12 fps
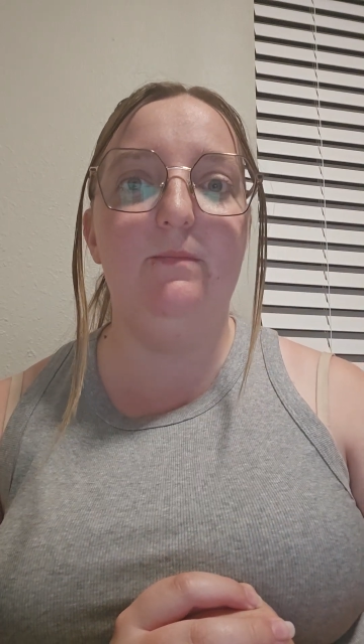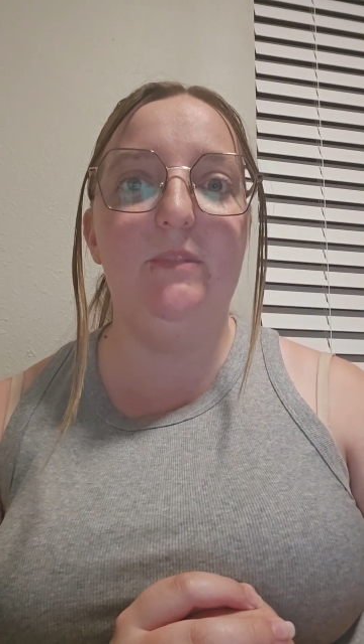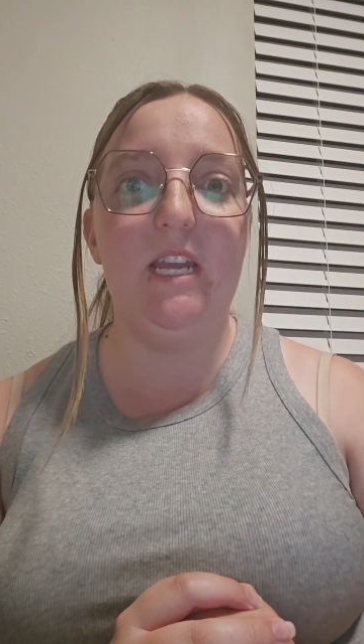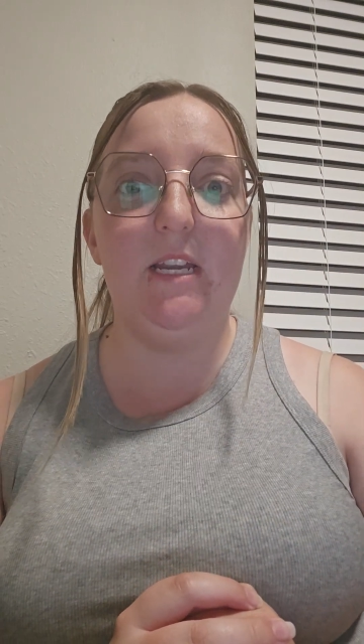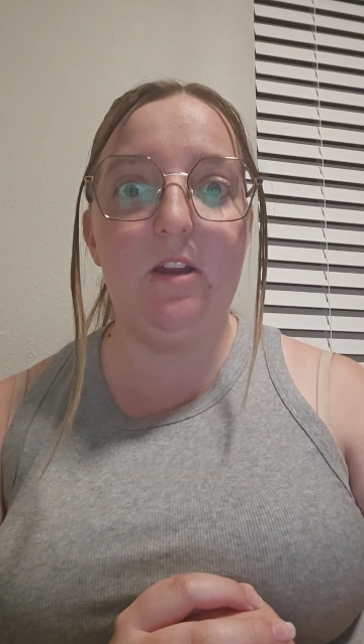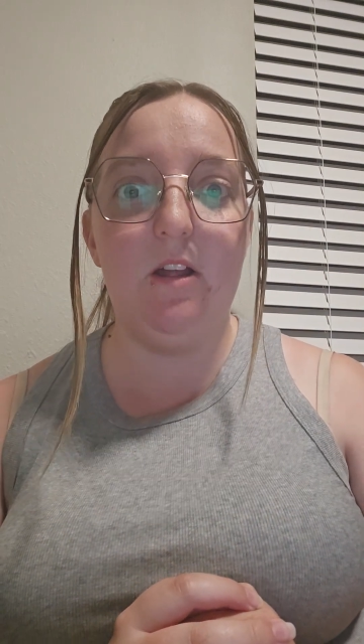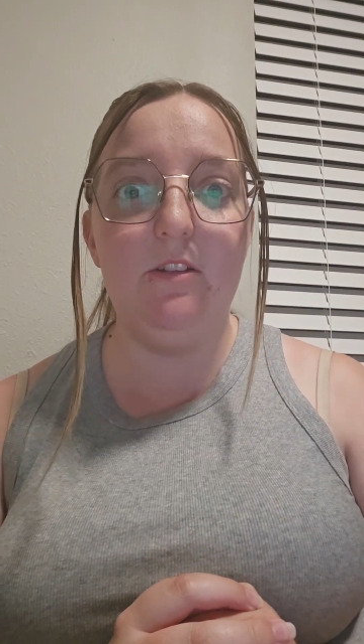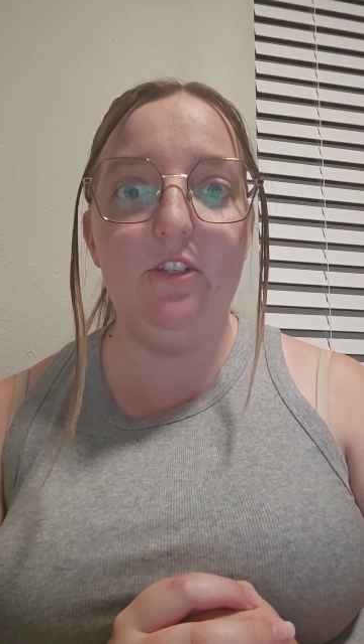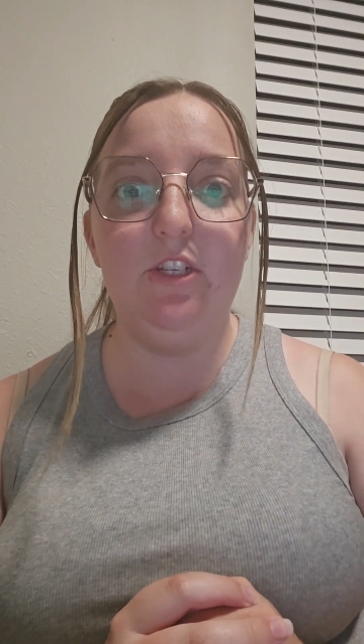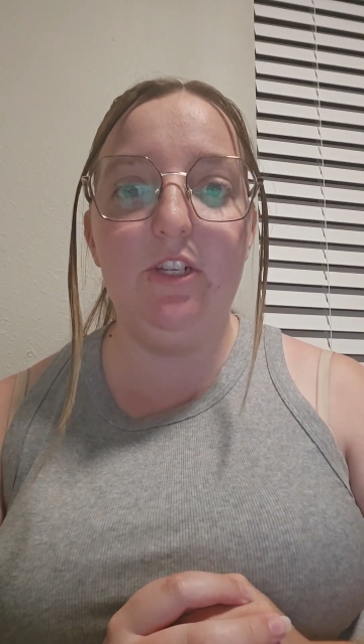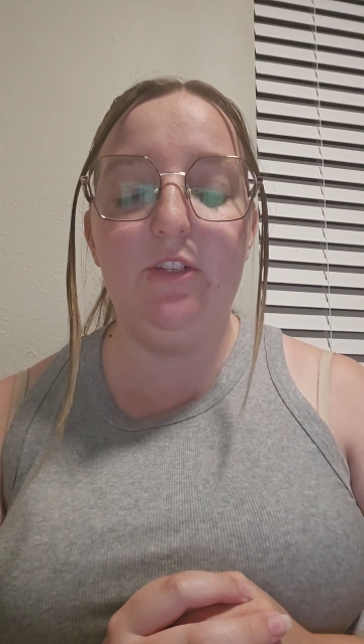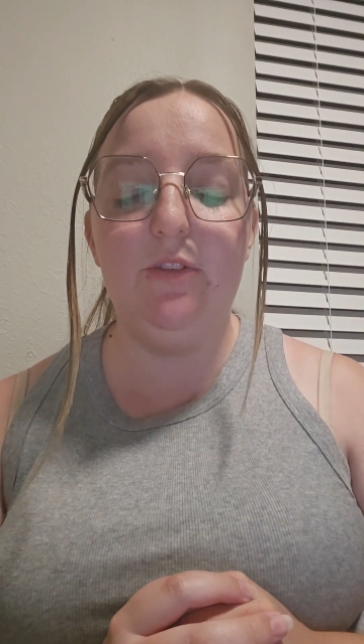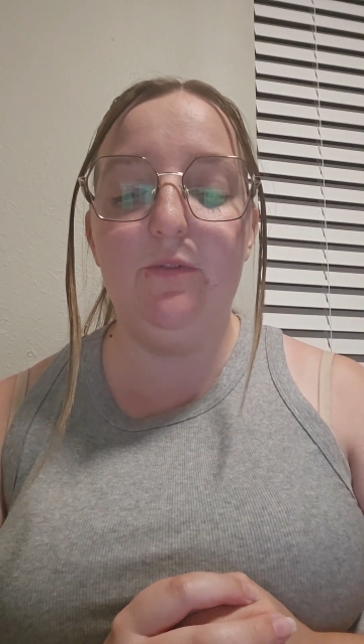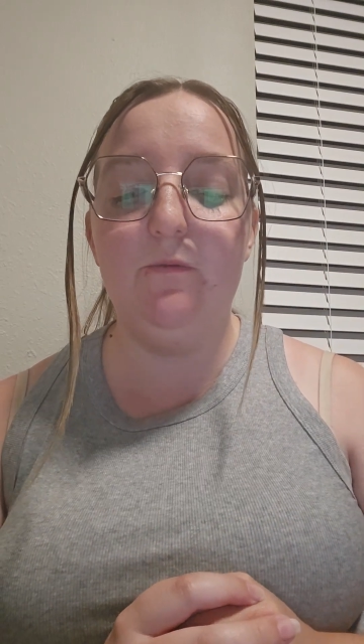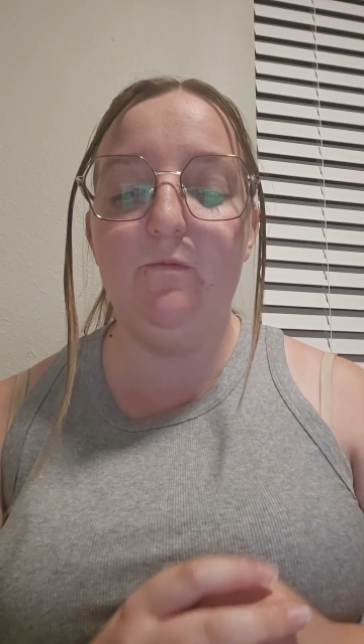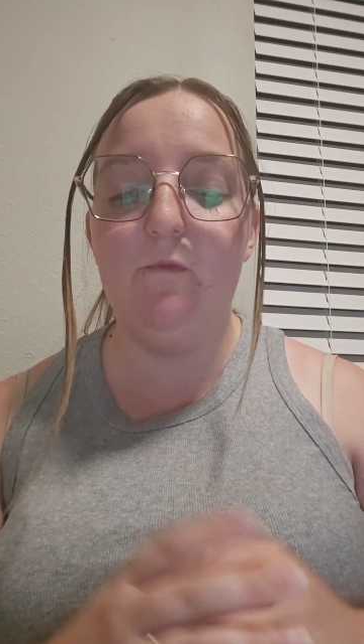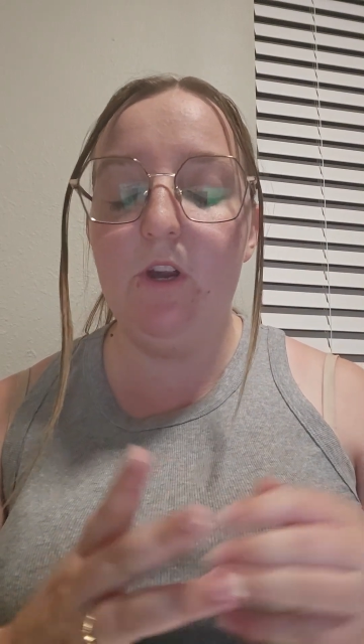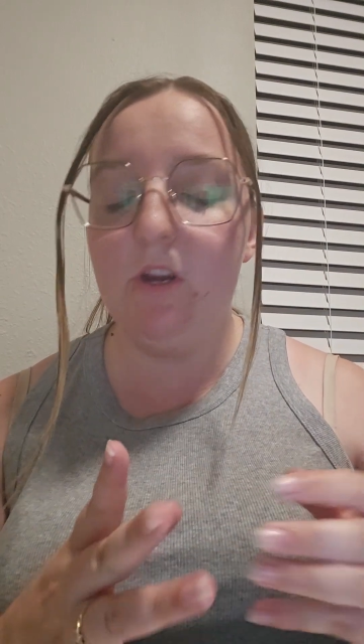technology to
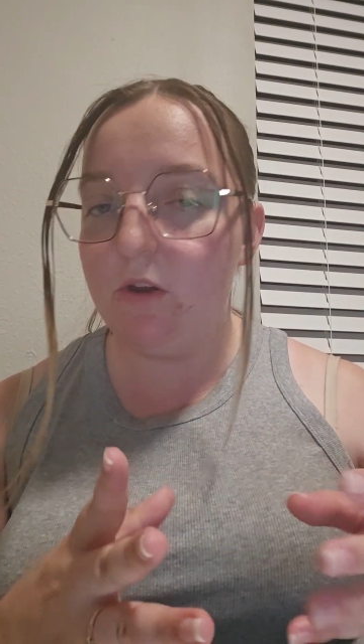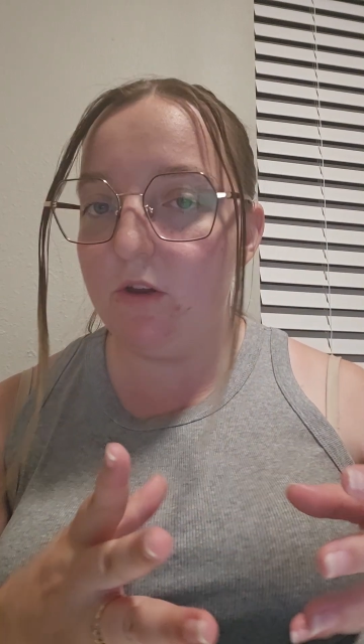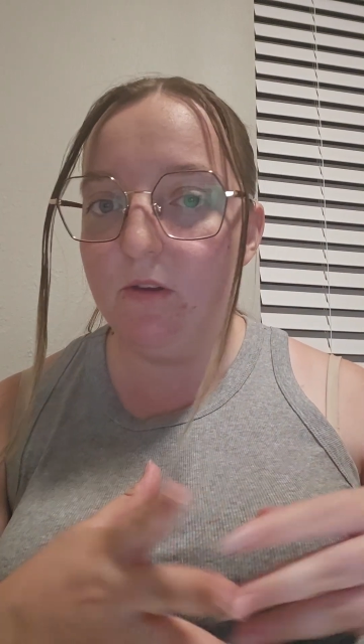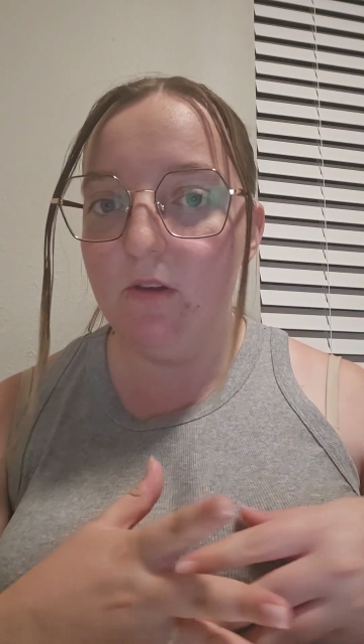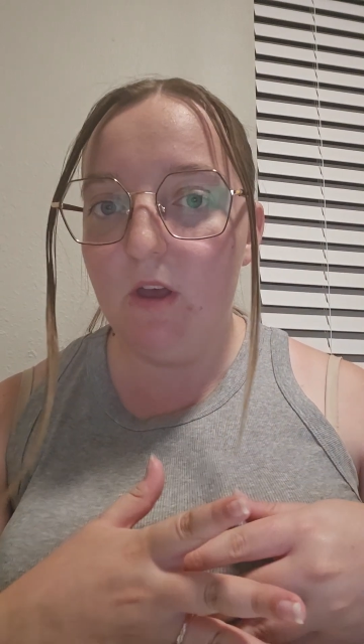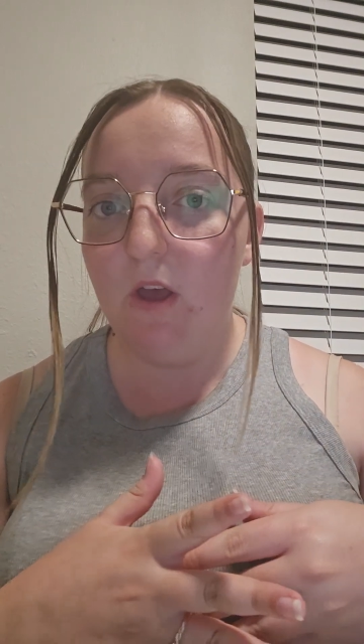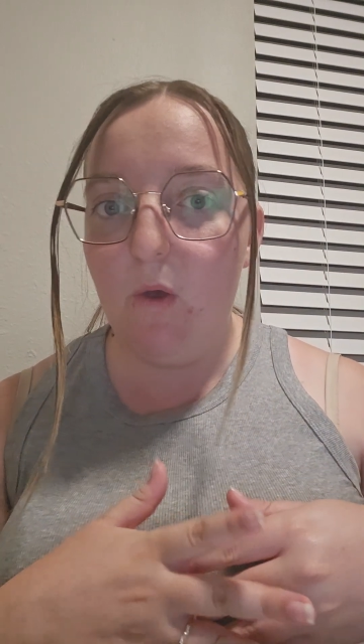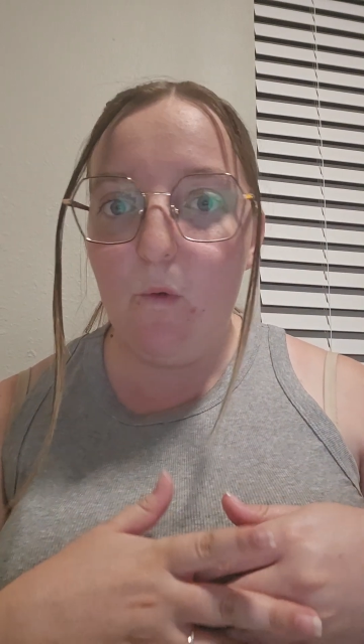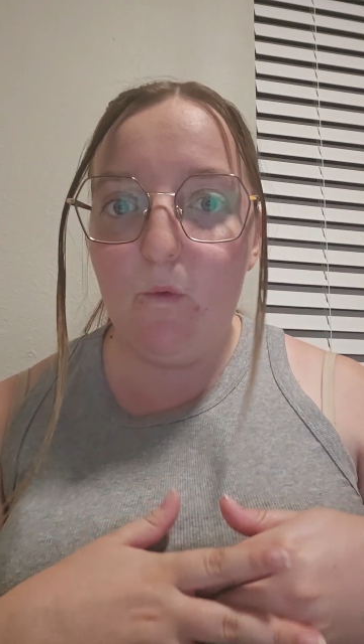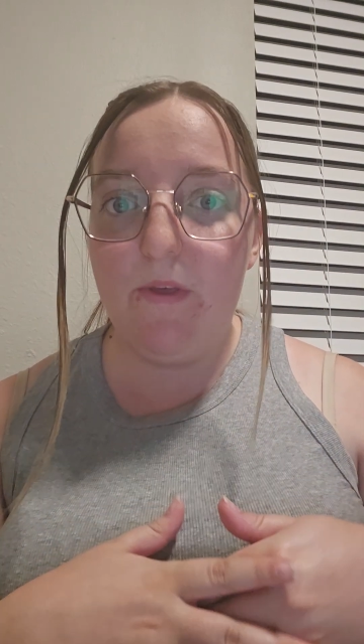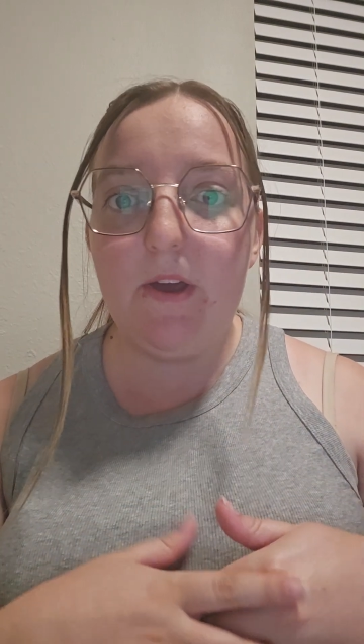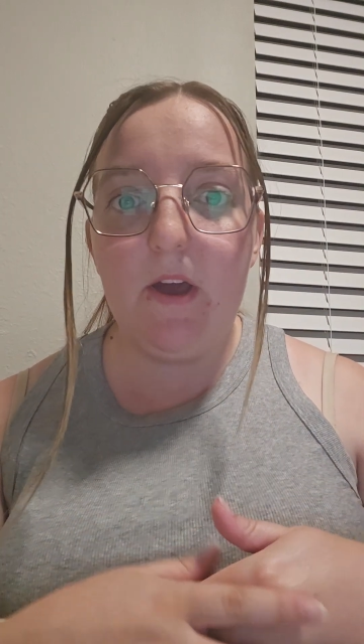work with